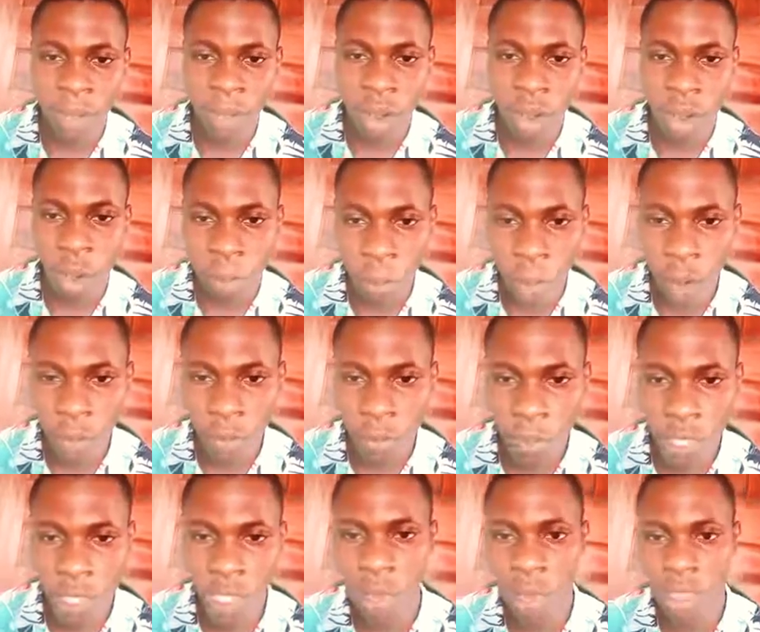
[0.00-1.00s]
Obong
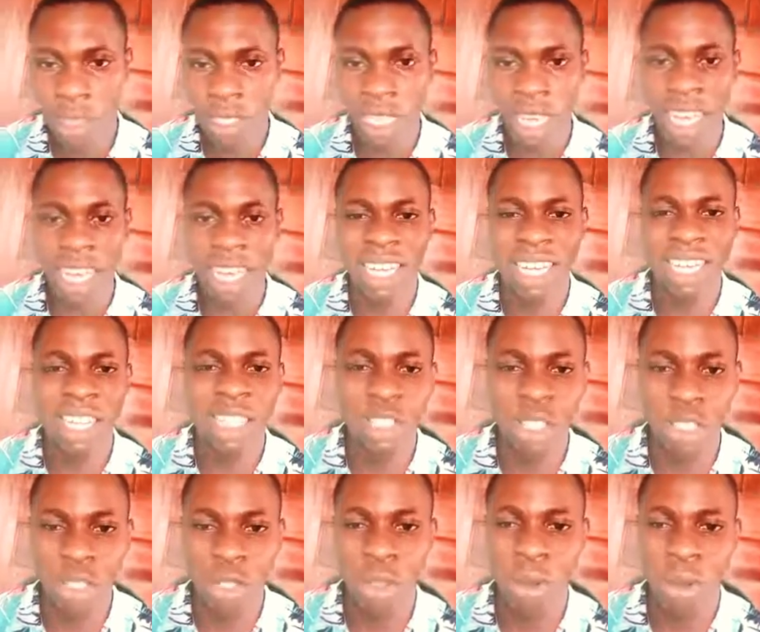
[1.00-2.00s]
Victor Attah, he
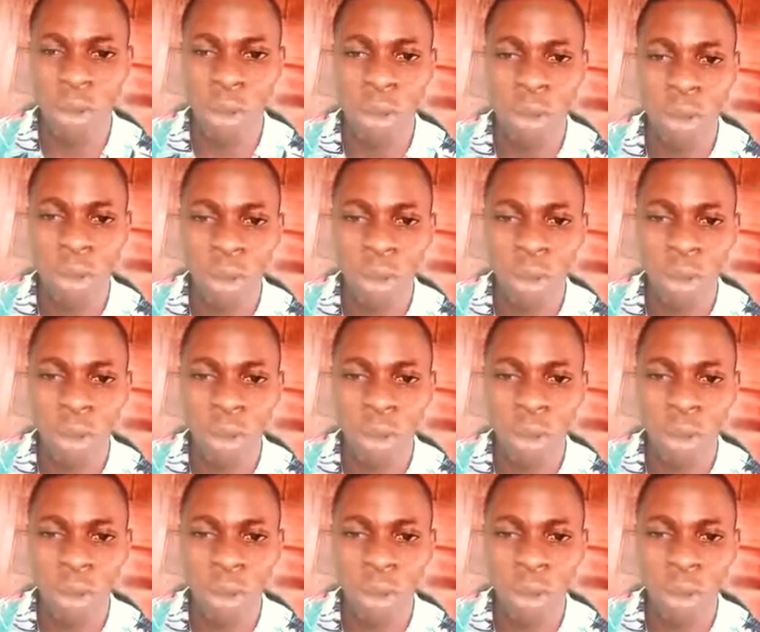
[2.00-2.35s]
drew